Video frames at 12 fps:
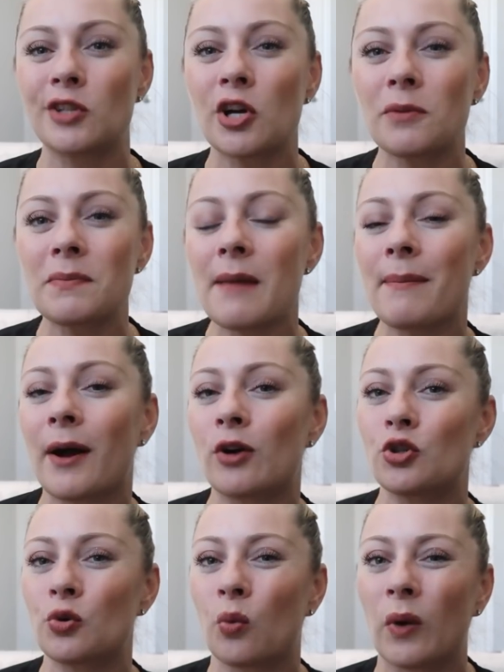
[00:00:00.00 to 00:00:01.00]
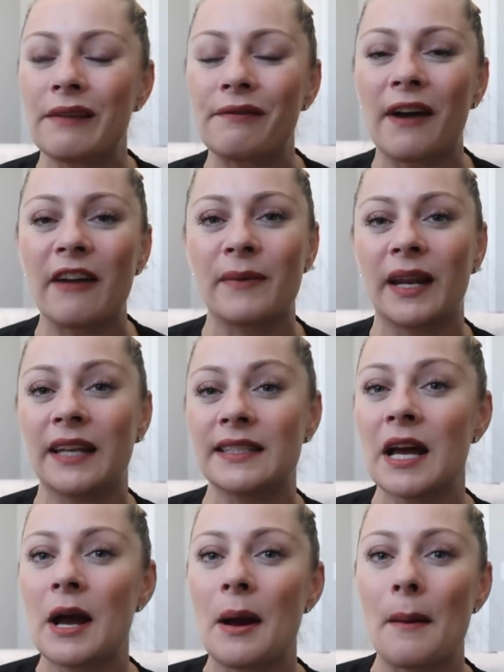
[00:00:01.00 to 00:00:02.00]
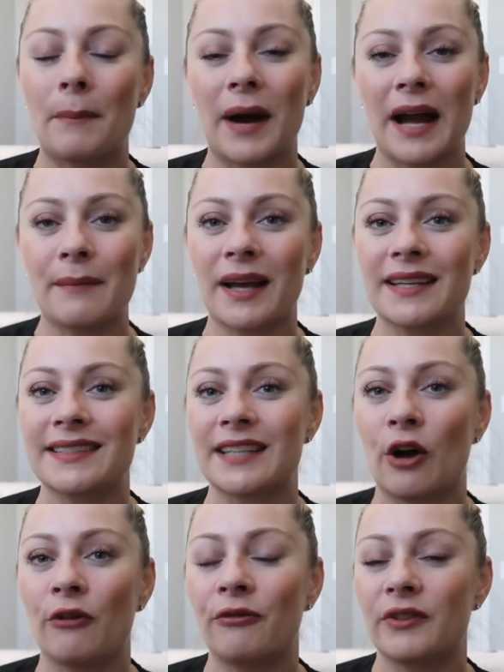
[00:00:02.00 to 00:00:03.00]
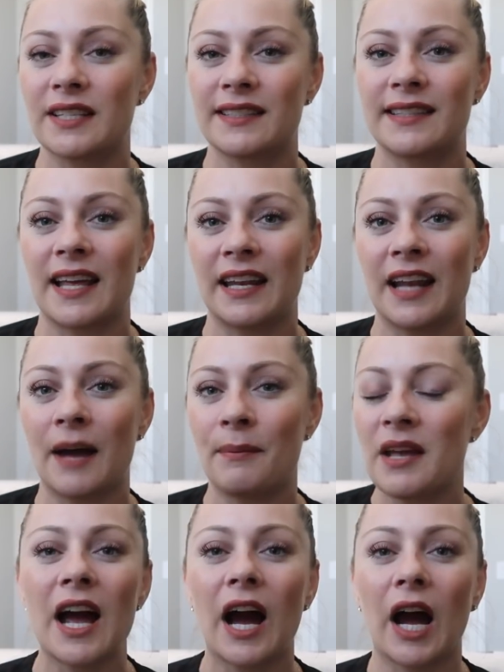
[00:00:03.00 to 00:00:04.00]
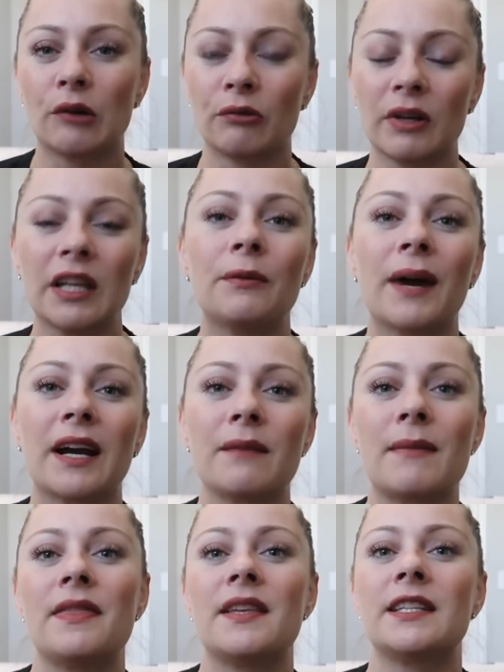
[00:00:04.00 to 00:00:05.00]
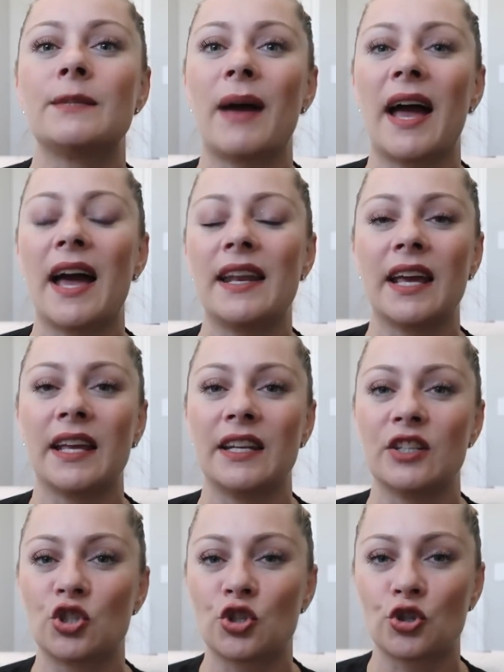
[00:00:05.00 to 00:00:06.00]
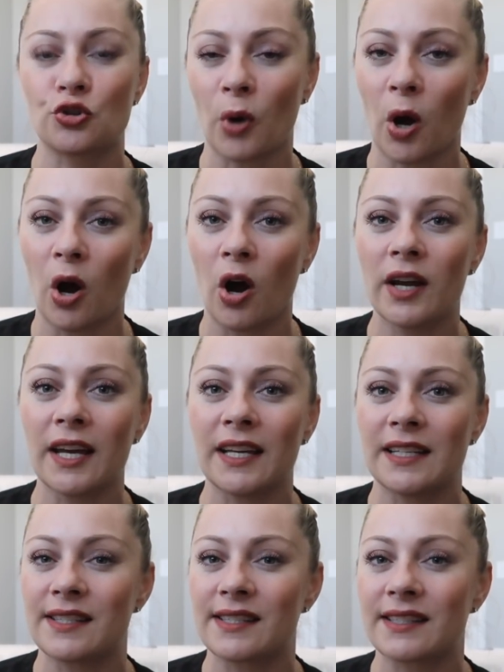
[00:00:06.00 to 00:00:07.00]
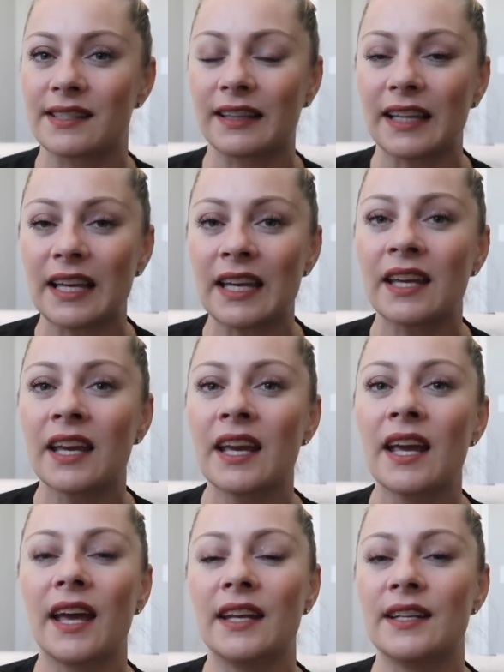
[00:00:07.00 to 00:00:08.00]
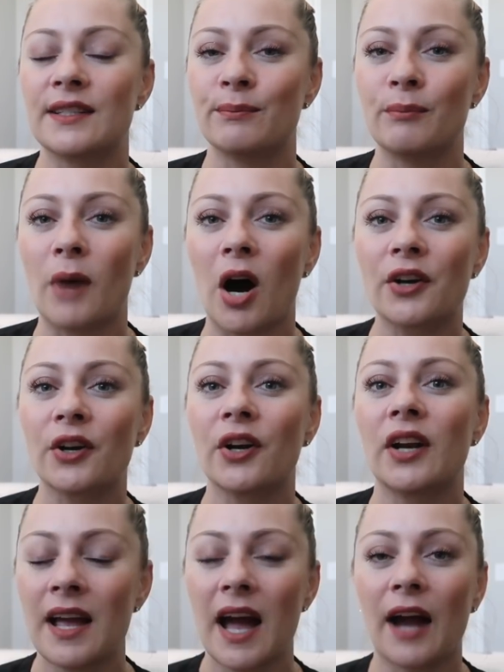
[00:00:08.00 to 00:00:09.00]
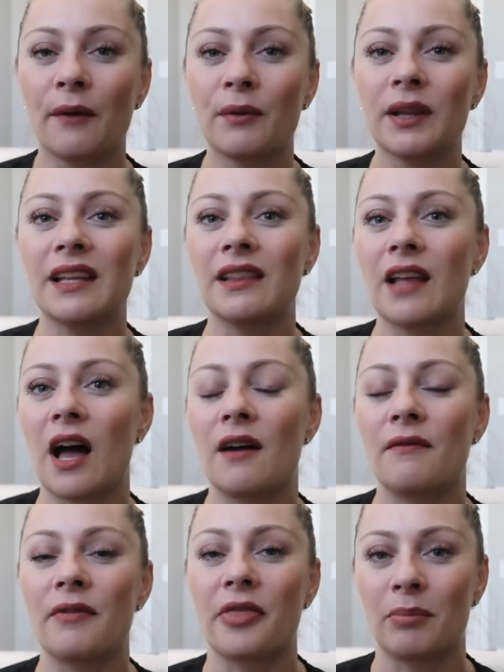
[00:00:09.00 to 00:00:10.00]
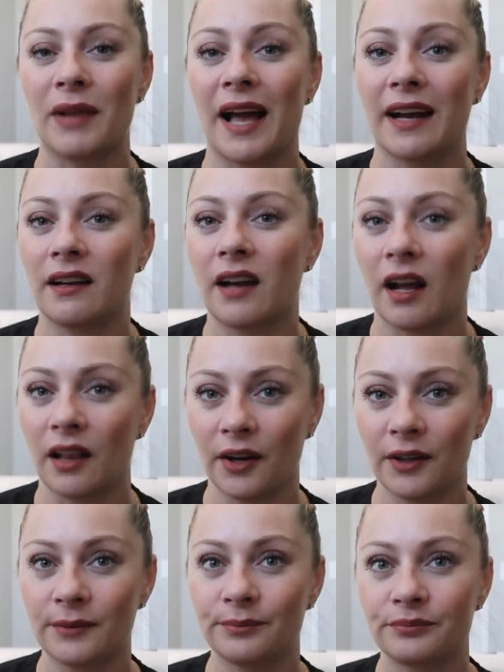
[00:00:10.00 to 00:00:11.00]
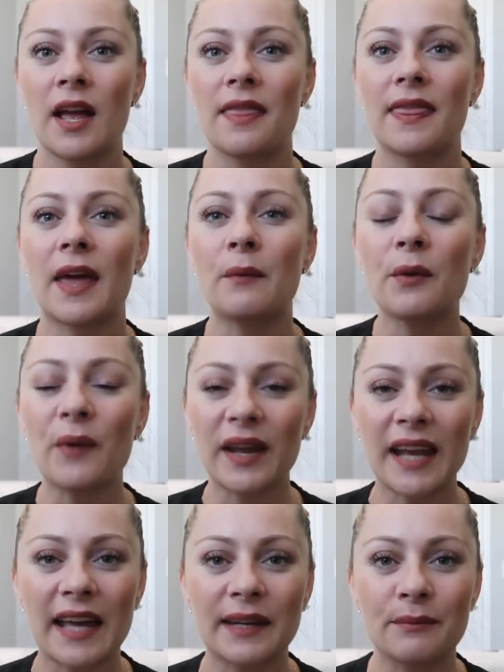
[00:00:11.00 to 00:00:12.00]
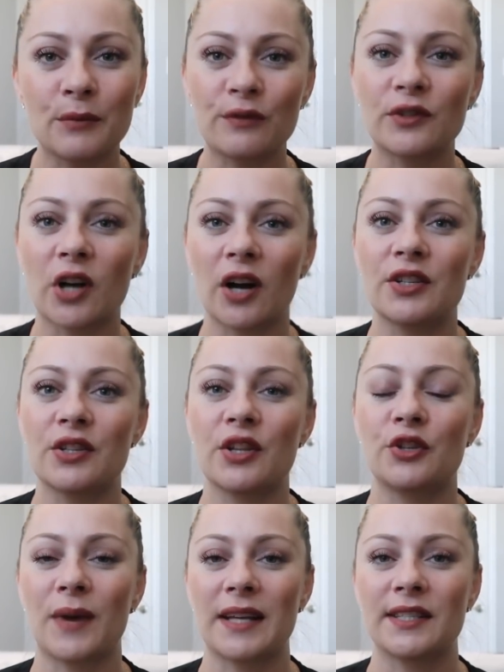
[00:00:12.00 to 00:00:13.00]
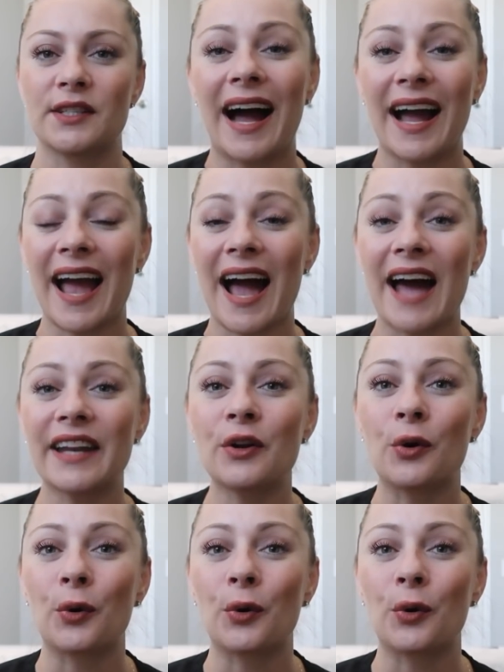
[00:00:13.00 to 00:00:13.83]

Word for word: took me about 25 minutes by myself to set it up. I really recommend this bed. It is strong, it is sleek, it is modern. I really love the black color. Then we went ahead and moved on to the dresser. I had an